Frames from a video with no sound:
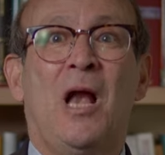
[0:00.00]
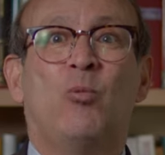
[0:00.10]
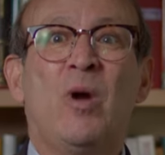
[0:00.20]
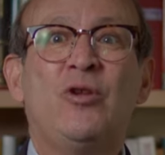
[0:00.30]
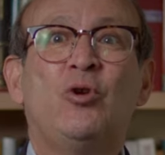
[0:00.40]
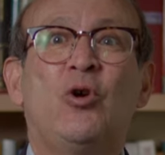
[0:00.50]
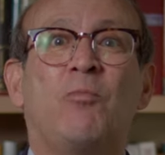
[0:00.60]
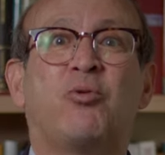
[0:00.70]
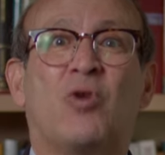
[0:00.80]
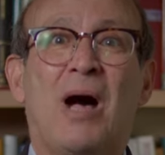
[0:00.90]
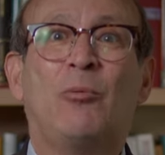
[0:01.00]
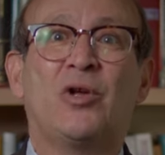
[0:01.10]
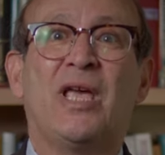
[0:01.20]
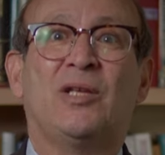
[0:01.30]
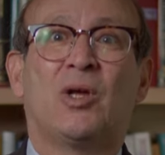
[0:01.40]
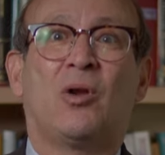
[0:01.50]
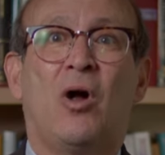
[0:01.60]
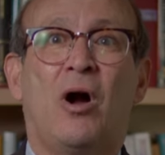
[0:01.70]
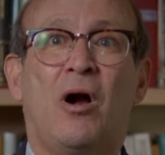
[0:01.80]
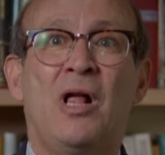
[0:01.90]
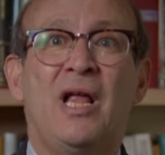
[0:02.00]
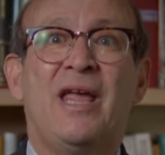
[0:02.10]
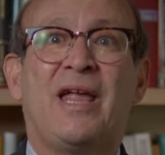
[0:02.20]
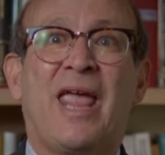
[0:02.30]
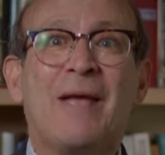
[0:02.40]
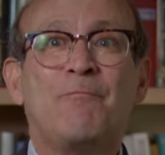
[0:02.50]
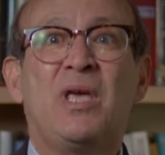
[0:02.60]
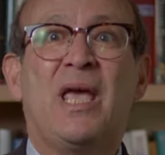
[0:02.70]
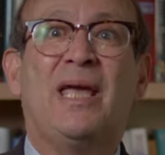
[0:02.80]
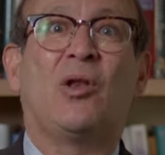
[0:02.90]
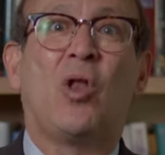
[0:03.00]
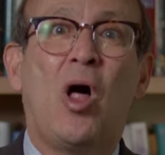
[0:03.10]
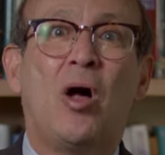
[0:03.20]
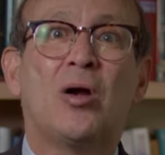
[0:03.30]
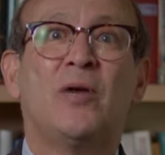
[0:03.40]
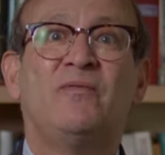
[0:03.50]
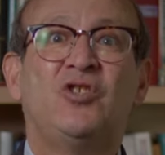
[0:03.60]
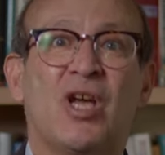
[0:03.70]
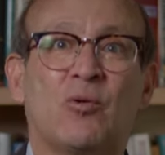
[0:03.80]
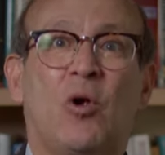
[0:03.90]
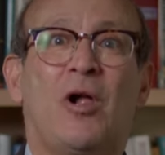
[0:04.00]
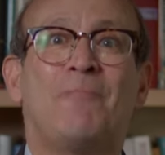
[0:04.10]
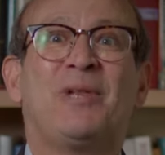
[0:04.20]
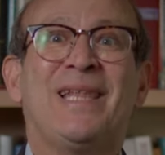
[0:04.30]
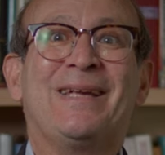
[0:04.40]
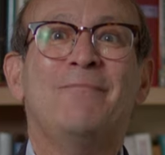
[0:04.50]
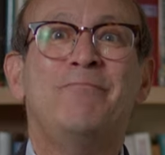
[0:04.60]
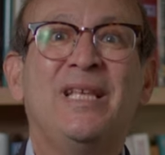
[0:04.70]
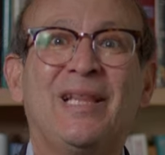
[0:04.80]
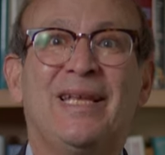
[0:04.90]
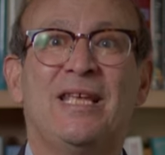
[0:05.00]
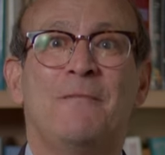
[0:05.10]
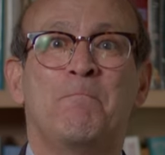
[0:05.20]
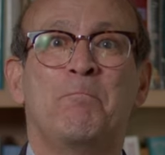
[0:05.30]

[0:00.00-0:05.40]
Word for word: When you don't promulgate the law, it can't be a law of general applicability.